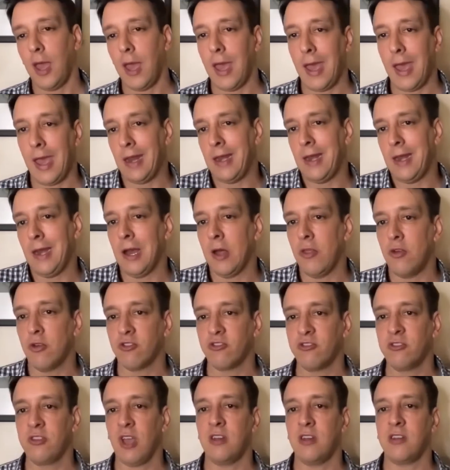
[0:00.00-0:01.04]
And in other
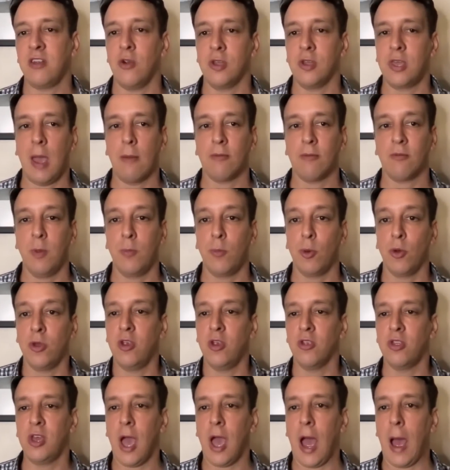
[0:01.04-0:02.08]
dietary camps, people
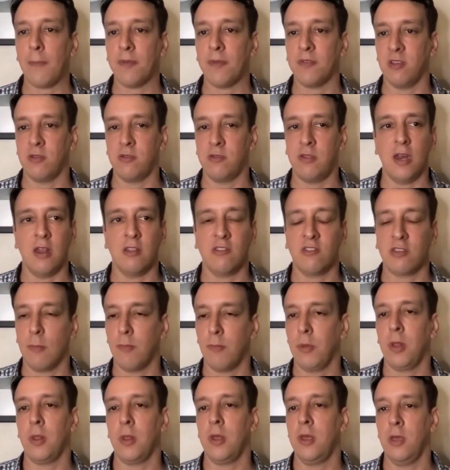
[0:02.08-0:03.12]
hear the opposite that it's
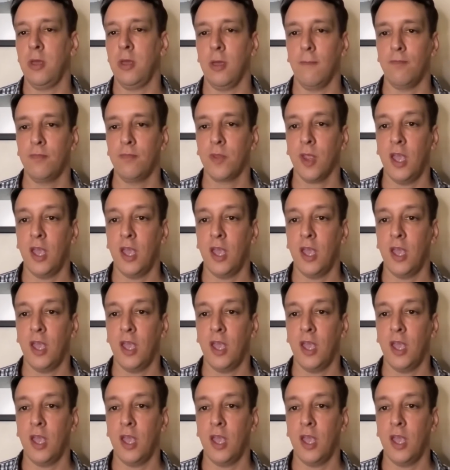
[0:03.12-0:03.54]
completely